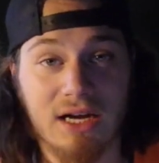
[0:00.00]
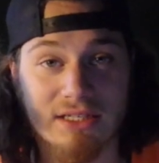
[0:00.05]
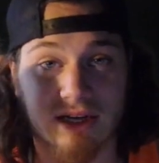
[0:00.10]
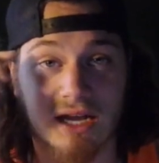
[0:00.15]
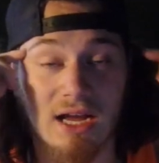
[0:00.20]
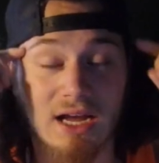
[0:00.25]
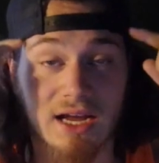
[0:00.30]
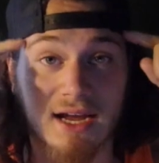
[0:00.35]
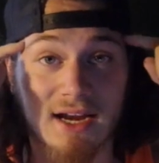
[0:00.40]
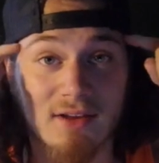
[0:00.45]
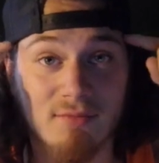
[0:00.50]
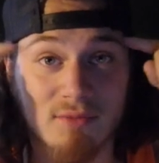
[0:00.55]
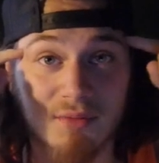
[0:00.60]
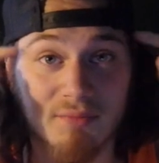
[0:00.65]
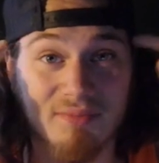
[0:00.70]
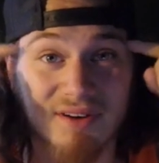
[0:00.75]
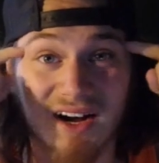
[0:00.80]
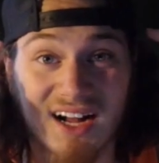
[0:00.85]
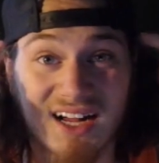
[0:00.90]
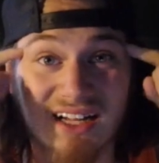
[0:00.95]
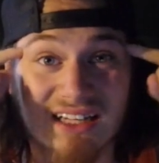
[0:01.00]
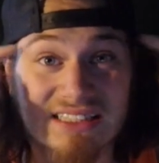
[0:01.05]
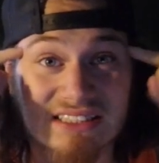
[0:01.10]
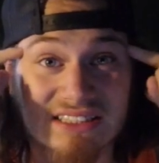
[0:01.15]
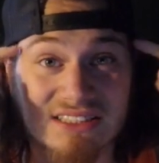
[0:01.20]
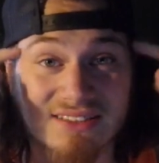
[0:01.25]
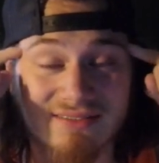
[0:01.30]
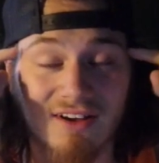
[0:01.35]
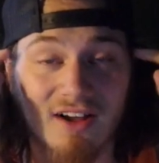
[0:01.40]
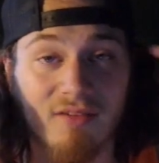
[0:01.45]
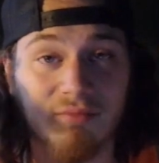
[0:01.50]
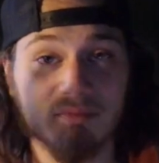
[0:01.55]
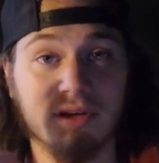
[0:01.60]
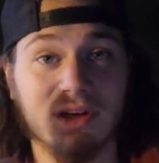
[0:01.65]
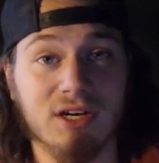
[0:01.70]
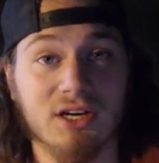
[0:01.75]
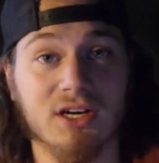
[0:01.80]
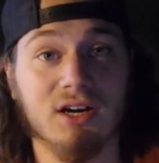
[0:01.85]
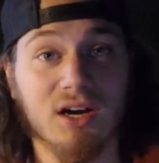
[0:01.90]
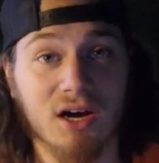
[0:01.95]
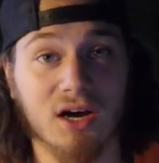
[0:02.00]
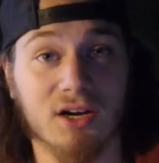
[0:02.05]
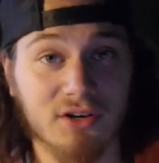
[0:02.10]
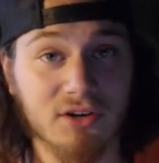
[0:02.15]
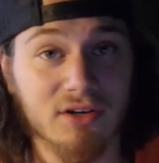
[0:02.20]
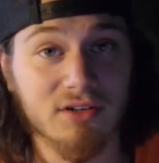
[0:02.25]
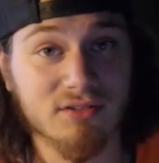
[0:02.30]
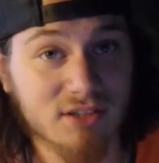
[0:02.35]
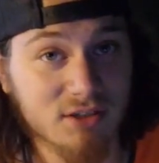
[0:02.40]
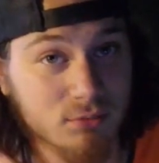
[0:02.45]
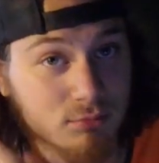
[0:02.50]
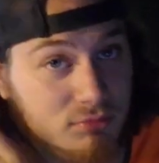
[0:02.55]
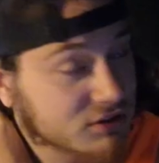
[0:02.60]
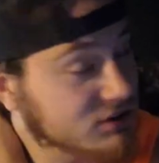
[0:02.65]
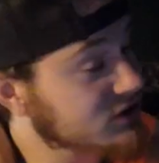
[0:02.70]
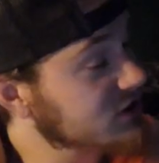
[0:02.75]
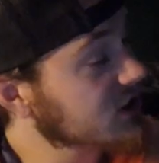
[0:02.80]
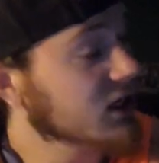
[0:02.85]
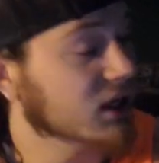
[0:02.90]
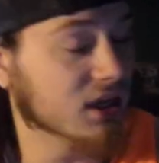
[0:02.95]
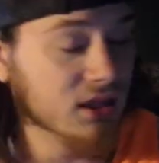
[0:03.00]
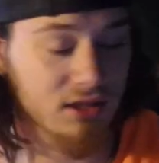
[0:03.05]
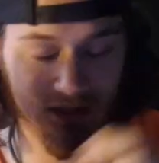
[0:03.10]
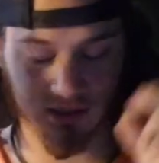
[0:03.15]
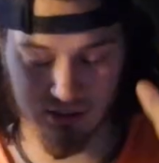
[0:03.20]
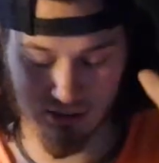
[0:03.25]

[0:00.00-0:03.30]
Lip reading: I got to be positive up here, 110%.